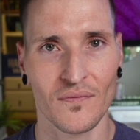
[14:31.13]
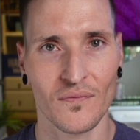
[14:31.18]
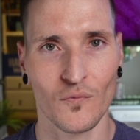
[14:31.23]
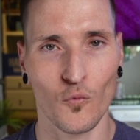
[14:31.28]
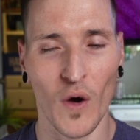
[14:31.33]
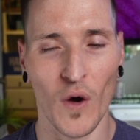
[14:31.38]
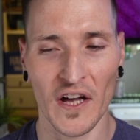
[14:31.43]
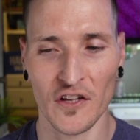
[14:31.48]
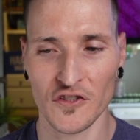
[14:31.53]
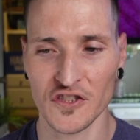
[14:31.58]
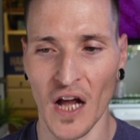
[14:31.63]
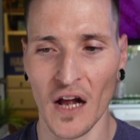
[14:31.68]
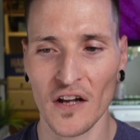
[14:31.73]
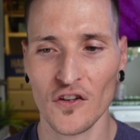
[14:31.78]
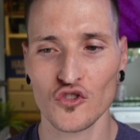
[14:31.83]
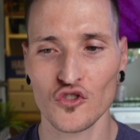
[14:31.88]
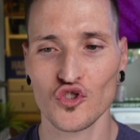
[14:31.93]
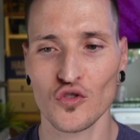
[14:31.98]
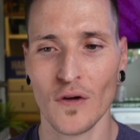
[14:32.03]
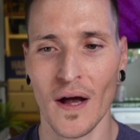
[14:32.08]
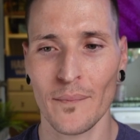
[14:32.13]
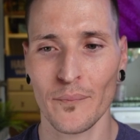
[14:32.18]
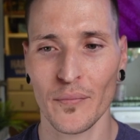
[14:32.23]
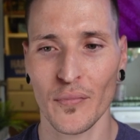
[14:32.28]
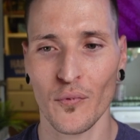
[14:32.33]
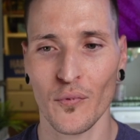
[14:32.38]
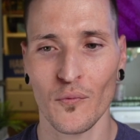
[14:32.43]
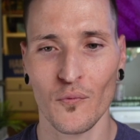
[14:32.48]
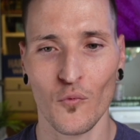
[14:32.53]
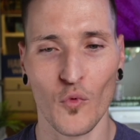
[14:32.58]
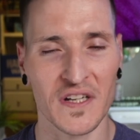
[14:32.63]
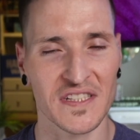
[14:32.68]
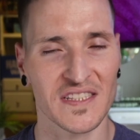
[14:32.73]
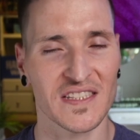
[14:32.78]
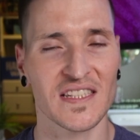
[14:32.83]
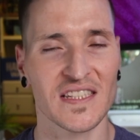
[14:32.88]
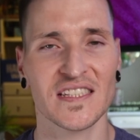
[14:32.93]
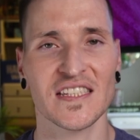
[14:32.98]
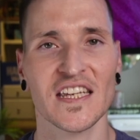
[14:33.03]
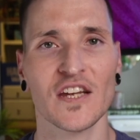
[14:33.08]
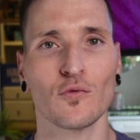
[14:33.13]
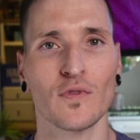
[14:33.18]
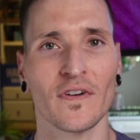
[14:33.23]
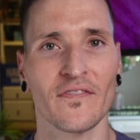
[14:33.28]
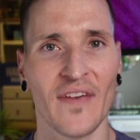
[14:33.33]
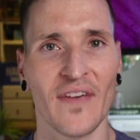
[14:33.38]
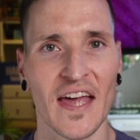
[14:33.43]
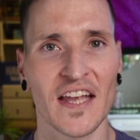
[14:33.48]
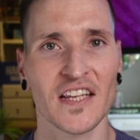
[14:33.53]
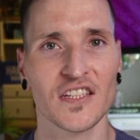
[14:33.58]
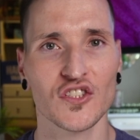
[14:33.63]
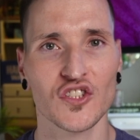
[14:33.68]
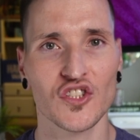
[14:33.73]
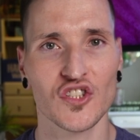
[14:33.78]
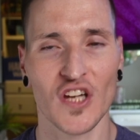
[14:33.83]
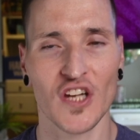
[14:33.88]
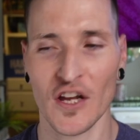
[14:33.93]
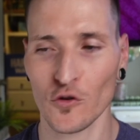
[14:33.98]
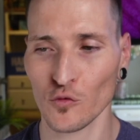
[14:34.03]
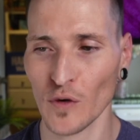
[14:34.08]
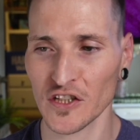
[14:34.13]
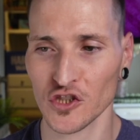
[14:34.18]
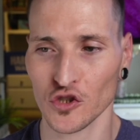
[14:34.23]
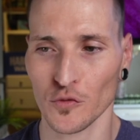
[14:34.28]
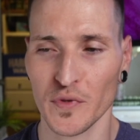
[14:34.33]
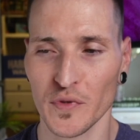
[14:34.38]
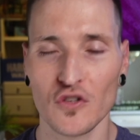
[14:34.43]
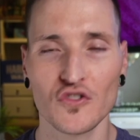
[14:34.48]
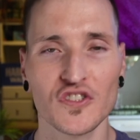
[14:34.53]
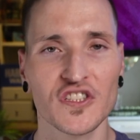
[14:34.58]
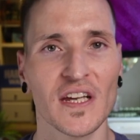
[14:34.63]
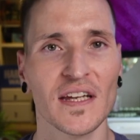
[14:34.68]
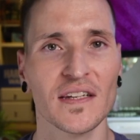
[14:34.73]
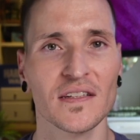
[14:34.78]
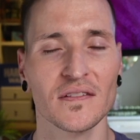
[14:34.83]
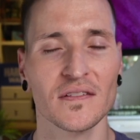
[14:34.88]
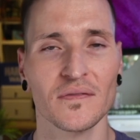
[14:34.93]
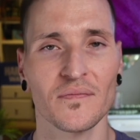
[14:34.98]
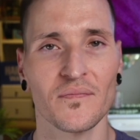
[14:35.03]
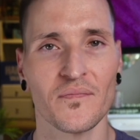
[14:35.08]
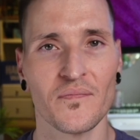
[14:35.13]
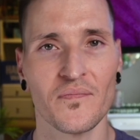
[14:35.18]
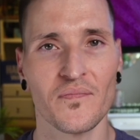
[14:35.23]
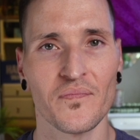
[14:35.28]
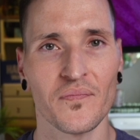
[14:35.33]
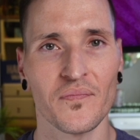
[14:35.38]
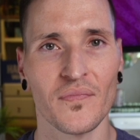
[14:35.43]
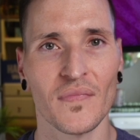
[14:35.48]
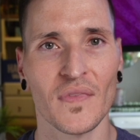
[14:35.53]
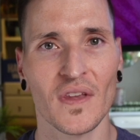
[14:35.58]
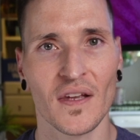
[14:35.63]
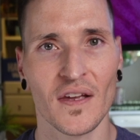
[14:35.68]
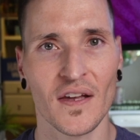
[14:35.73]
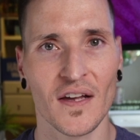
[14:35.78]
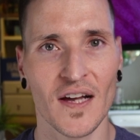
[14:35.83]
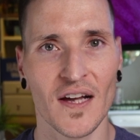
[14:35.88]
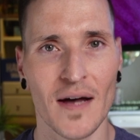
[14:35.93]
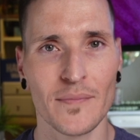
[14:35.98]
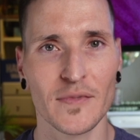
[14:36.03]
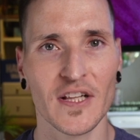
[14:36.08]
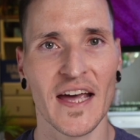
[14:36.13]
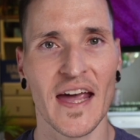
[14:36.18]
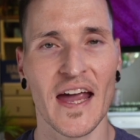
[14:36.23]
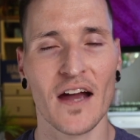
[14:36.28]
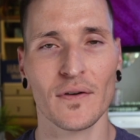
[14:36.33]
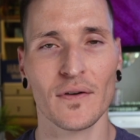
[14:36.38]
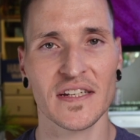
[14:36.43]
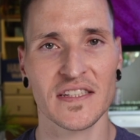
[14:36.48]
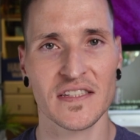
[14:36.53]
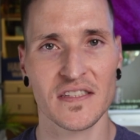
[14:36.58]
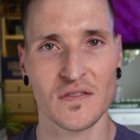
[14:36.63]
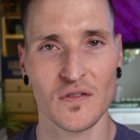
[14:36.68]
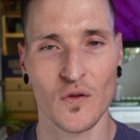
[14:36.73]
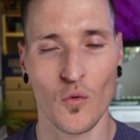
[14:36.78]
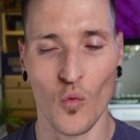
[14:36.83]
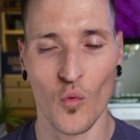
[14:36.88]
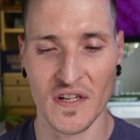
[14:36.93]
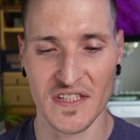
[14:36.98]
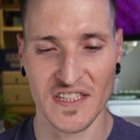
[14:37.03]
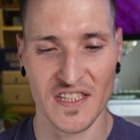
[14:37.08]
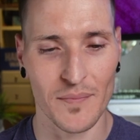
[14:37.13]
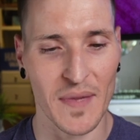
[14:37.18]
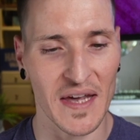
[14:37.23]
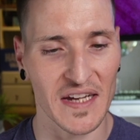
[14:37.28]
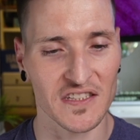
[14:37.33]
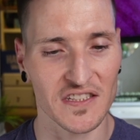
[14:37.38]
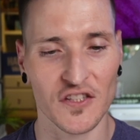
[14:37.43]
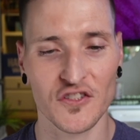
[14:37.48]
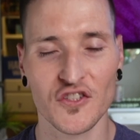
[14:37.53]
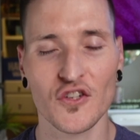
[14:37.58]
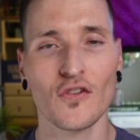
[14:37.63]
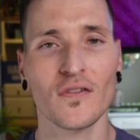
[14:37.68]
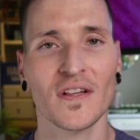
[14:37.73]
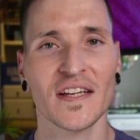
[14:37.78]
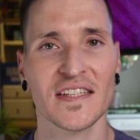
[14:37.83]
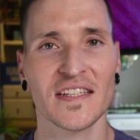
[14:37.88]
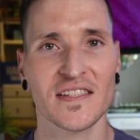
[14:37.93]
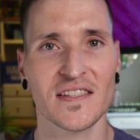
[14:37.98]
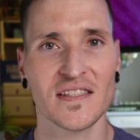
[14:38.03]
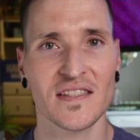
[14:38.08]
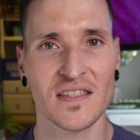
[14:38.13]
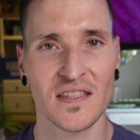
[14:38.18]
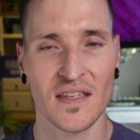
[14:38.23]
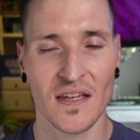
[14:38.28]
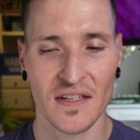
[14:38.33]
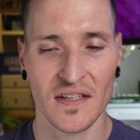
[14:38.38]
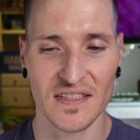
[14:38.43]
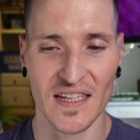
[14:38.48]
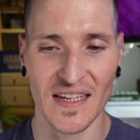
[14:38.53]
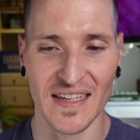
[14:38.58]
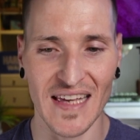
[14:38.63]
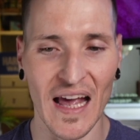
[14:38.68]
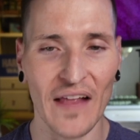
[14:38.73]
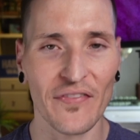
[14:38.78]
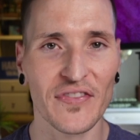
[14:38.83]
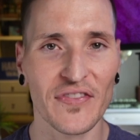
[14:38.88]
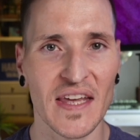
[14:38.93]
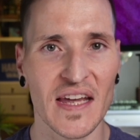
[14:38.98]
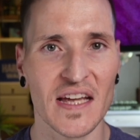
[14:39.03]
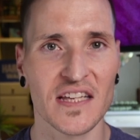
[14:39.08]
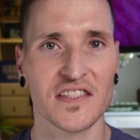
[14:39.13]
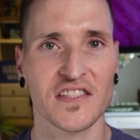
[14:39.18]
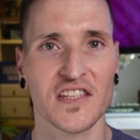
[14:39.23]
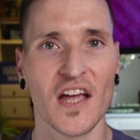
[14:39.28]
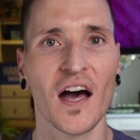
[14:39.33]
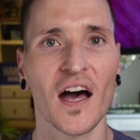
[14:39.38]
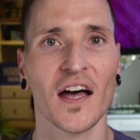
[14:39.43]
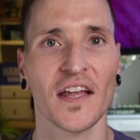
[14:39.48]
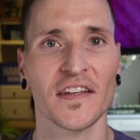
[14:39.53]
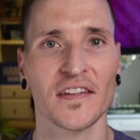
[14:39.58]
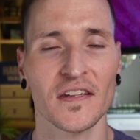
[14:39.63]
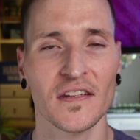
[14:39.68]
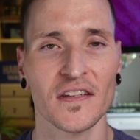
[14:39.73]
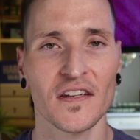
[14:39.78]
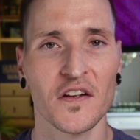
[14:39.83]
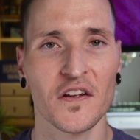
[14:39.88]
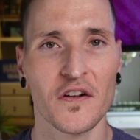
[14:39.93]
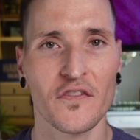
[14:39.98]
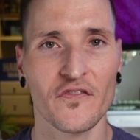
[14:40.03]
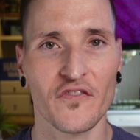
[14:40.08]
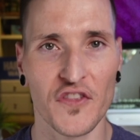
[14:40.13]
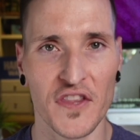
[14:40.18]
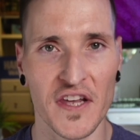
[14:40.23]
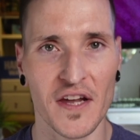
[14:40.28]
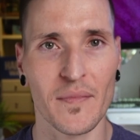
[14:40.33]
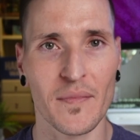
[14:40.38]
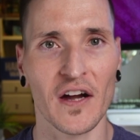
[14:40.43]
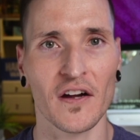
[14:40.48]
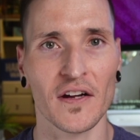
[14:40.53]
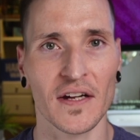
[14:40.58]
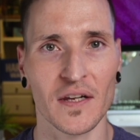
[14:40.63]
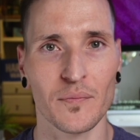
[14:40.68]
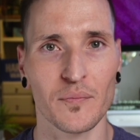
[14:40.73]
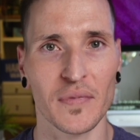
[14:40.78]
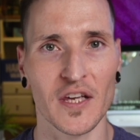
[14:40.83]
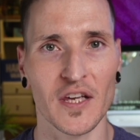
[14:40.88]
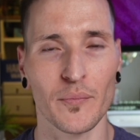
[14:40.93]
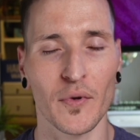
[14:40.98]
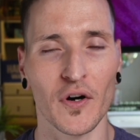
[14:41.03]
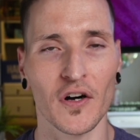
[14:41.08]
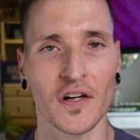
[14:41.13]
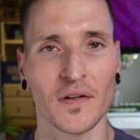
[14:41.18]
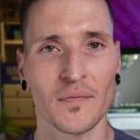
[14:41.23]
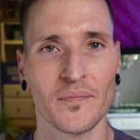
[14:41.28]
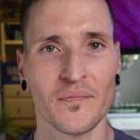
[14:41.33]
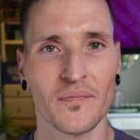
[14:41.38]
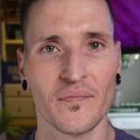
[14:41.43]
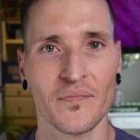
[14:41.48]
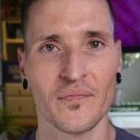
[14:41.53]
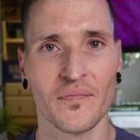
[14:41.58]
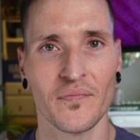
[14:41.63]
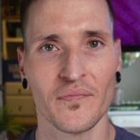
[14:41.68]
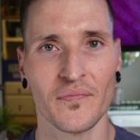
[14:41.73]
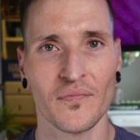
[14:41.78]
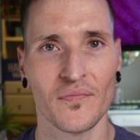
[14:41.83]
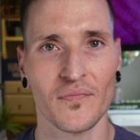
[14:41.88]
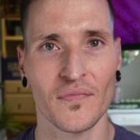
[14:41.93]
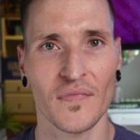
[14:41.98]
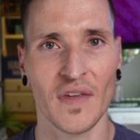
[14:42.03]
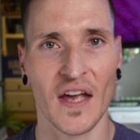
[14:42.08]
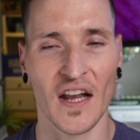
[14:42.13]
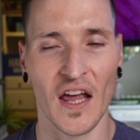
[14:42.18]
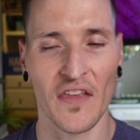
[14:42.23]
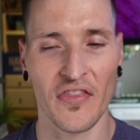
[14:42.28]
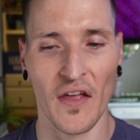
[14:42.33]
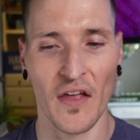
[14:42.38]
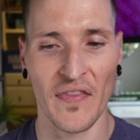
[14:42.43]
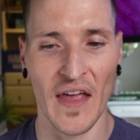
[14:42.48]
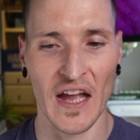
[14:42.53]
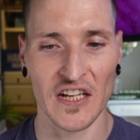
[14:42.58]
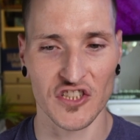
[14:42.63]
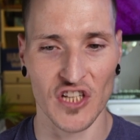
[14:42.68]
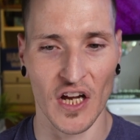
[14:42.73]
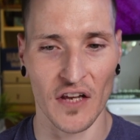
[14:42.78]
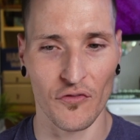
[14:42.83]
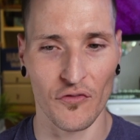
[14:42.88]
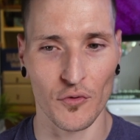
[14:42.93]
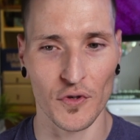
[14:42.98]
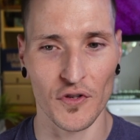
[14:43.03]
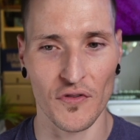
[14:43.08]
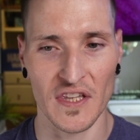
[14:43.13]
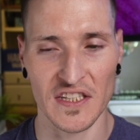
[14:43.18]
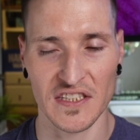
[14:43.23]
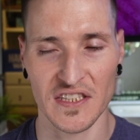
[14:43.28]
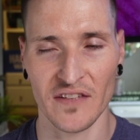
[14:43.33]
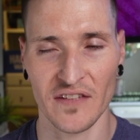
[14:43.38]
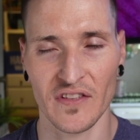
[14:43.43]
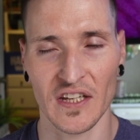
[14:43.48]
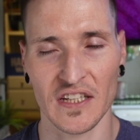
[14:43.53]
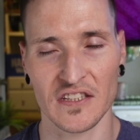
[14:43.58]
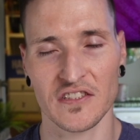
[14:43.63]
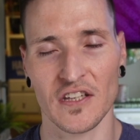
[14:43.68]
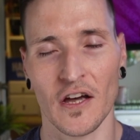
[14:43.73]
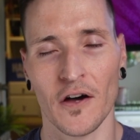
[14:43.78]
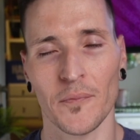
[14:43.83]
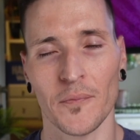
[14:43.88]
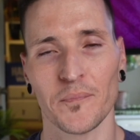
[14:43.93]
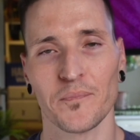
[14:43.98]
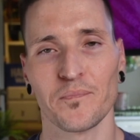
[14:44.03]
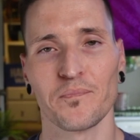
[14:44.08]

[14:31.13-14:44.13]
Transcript: While Donald Trump wants to seek revenge and retribution, Kamala Harris wants to make to-do lists to get things done for the American people. And I thought that shined through this evening, so